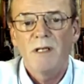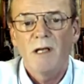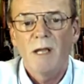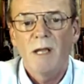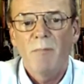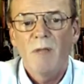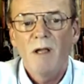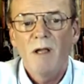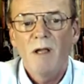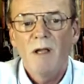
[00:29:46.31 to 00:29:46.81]

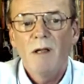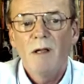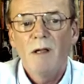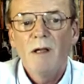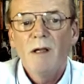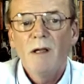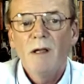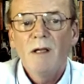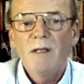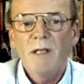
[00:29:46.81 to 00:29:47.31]
Don't forget
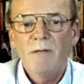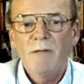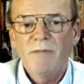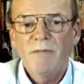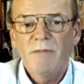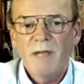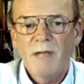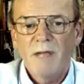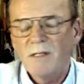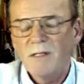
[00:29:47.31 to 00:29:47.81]

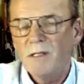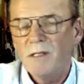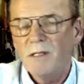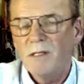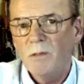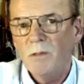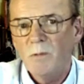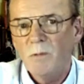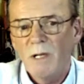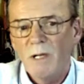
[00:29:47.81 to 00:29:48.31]
to
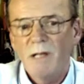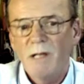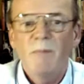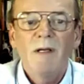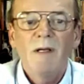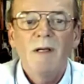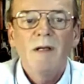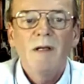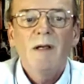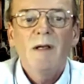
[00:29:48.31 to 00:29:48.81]
be
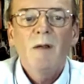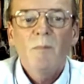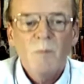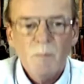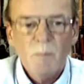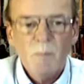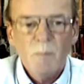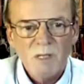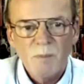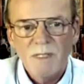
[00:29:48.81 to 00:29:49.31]
specific
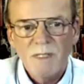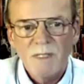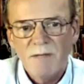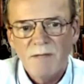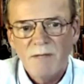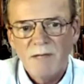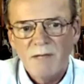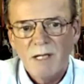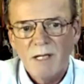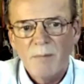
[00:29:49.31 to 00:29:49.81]
about
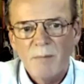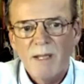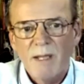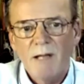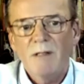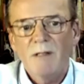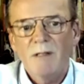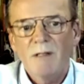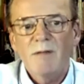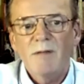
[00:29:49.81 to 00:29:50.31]
things like
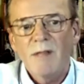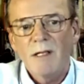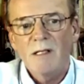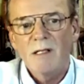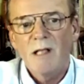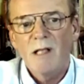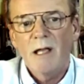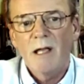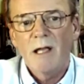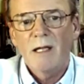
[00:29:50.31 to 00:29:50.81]

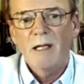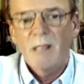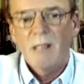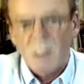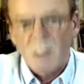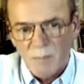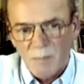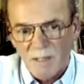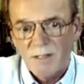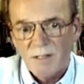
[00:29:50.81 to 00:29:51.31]
expenses over
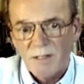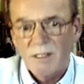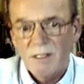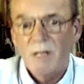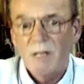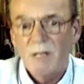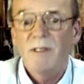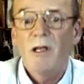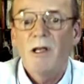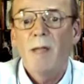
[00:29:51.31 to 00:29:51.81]
time,
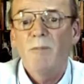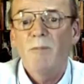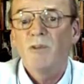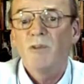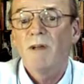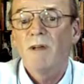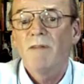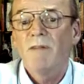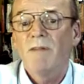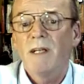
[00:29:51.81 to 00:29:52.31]
travelling time,
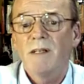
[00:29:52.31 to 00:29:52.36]
VAT.